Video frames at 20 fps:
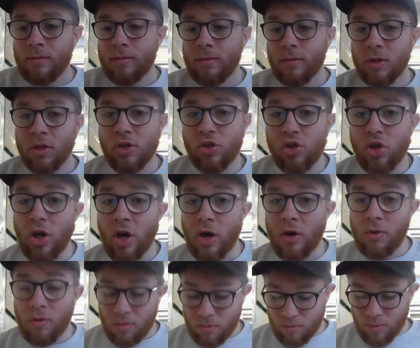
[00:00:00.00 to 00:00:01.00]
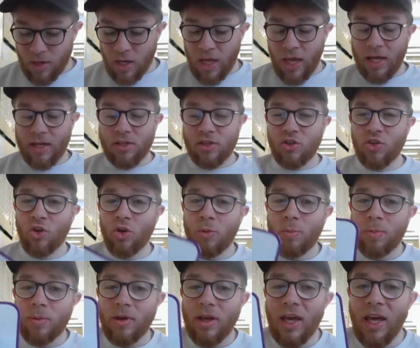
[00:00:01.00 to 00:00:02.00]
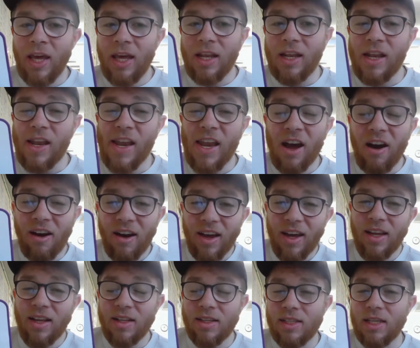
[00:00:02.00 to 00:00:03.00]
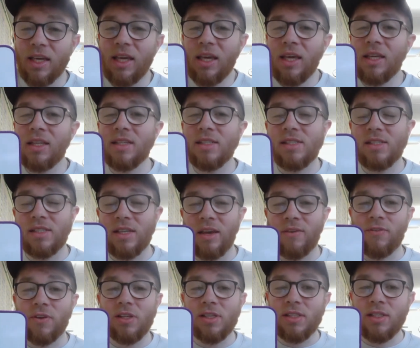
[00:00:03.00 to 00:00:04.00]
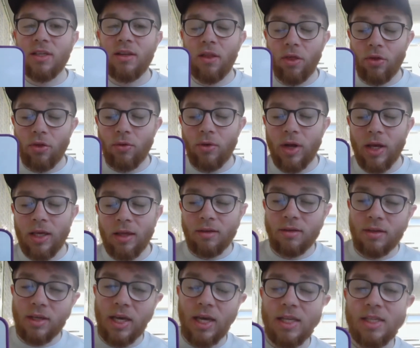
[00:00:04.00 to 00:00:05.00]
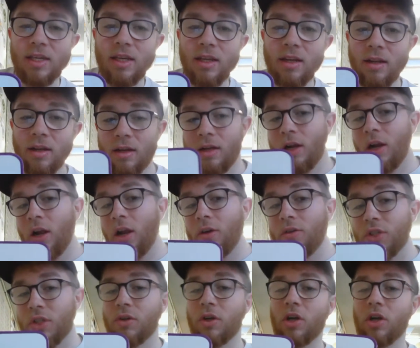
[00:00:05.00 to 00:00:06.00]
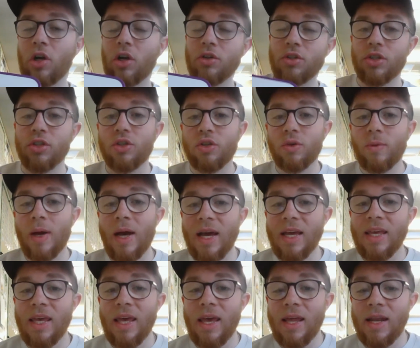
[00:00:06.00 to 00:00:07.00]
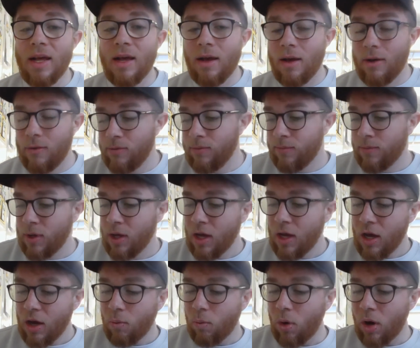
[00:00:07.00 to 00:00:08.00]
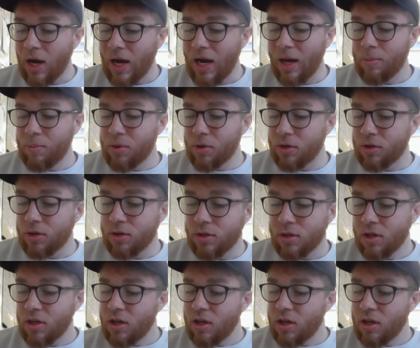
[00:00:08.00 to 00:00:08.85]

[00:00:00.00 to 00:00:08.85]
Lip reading: So, next up, in 1973, getting closer and closer to our year now, what happened?